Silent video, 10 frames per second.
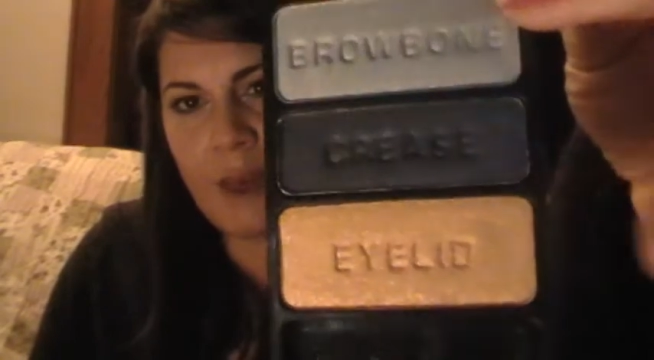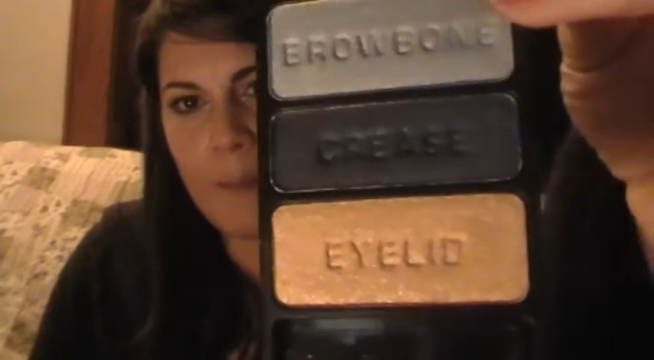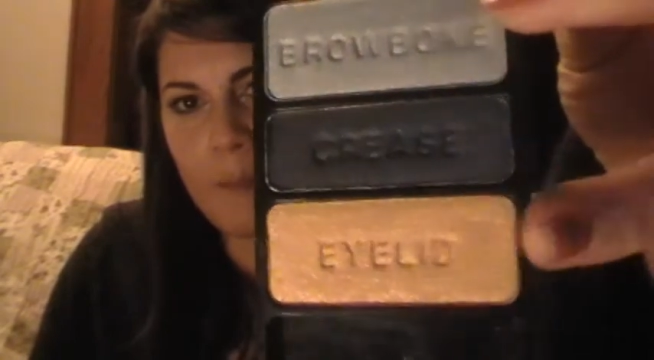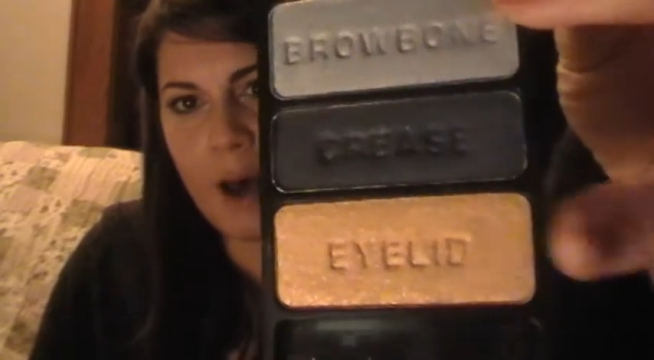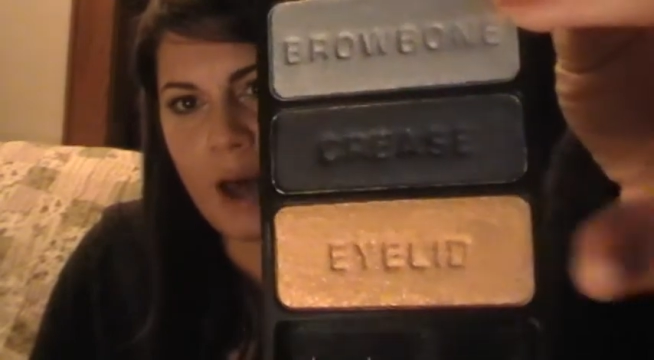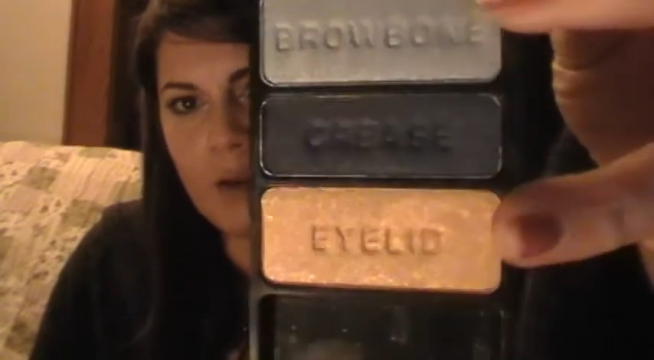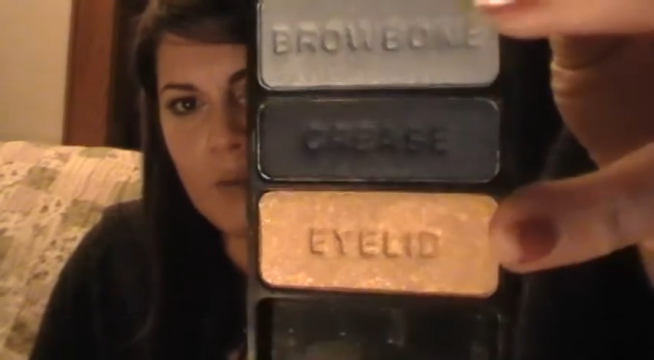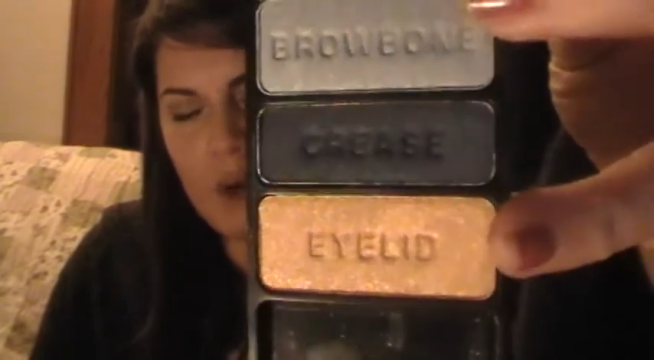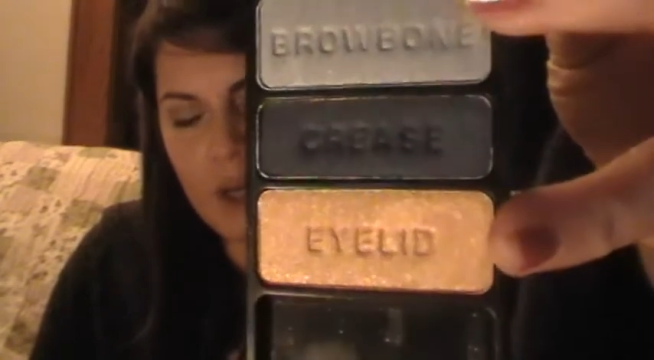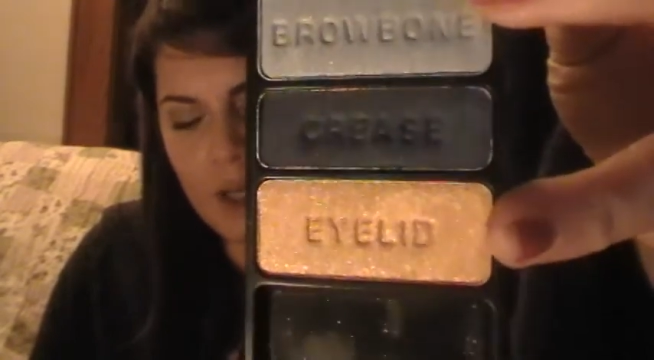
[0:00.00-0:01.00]
that
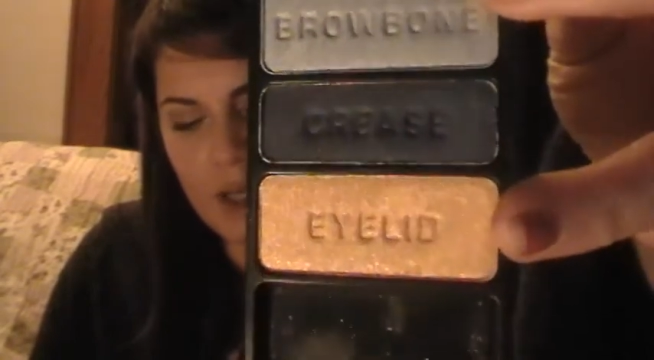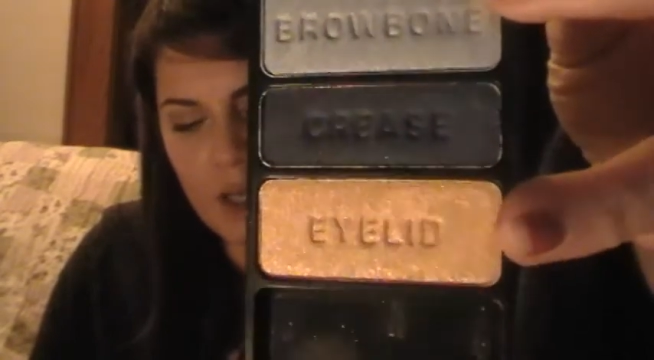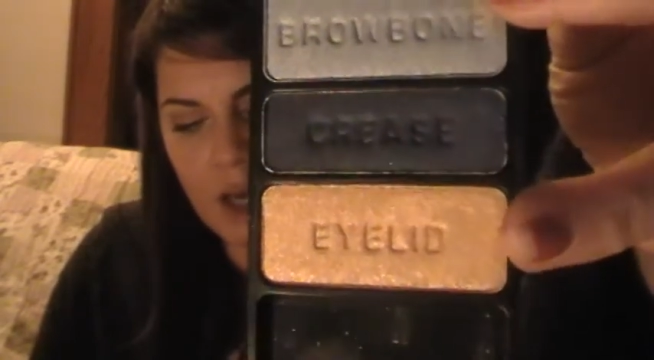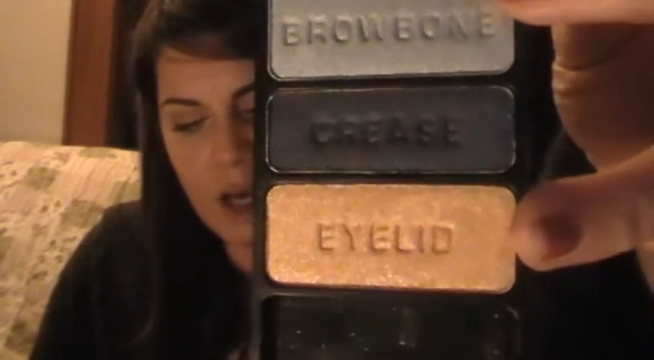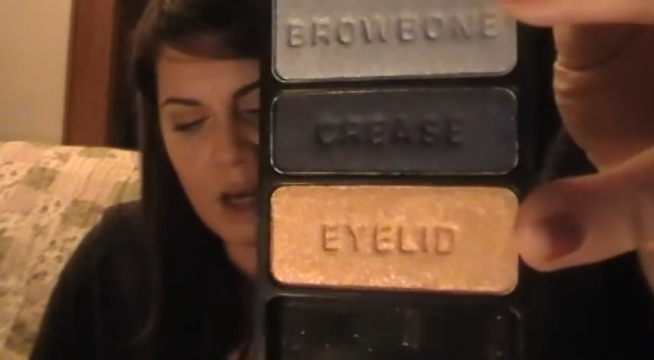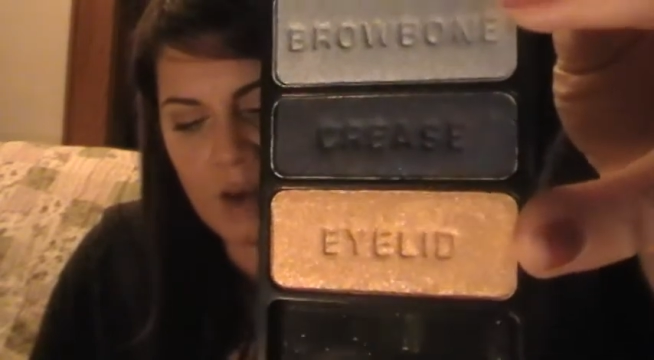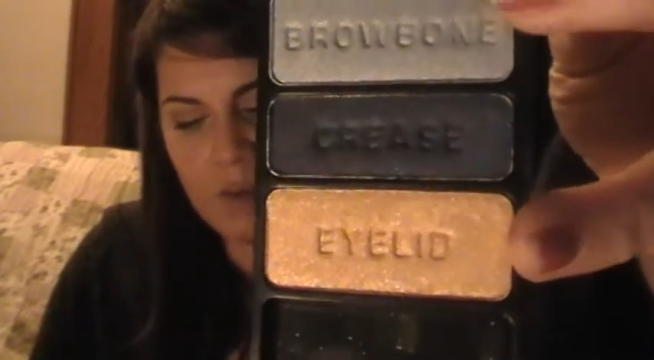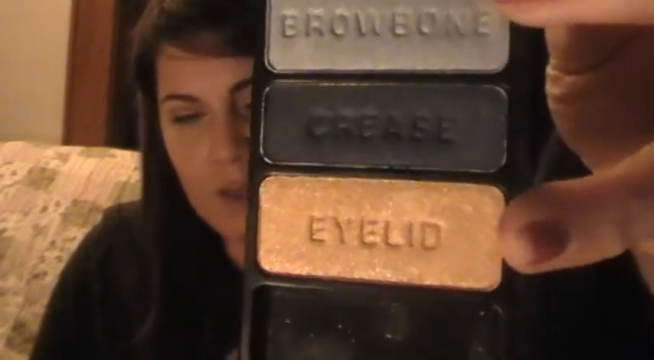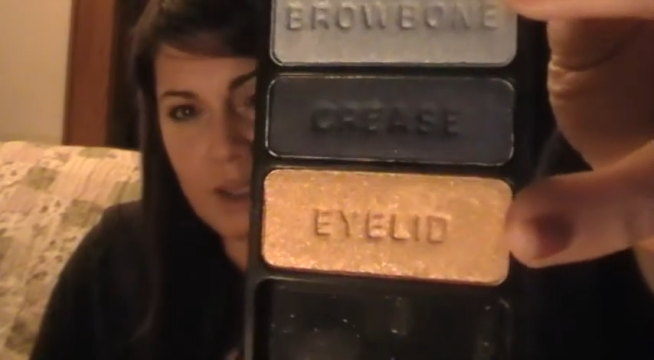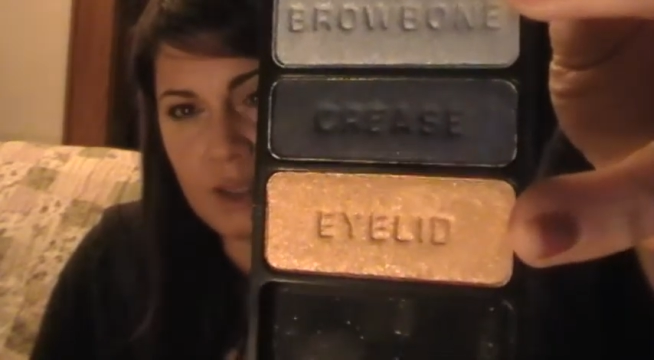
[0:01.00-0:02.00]
bottom one
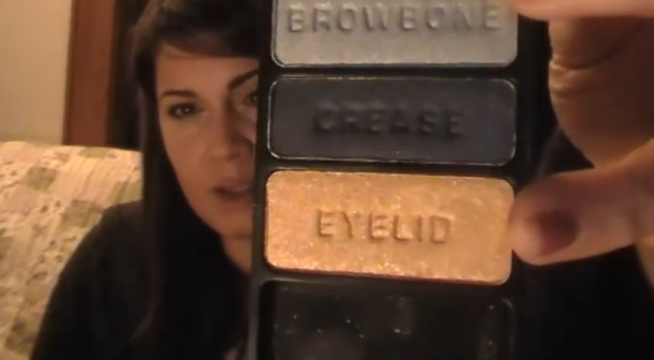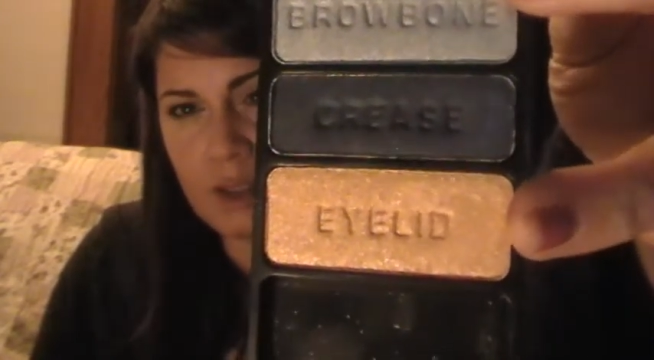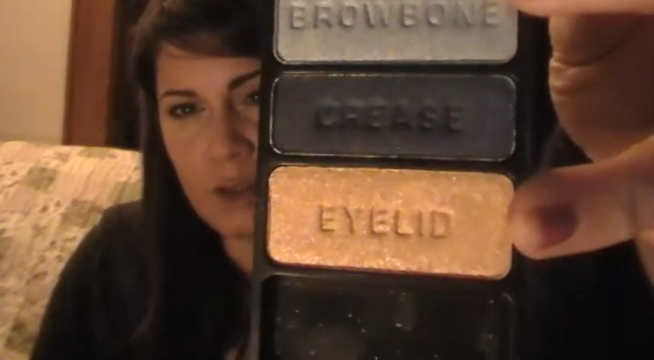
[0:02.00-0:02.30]
um, is